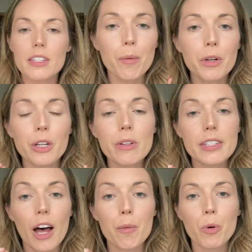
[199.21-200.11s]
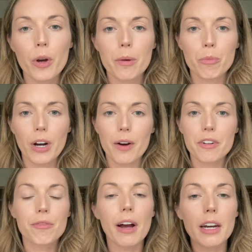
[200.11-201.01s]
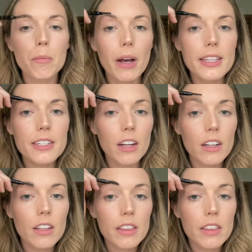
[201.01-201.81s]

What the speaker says: I'm gonna use the On Point Brow Defining Pencil.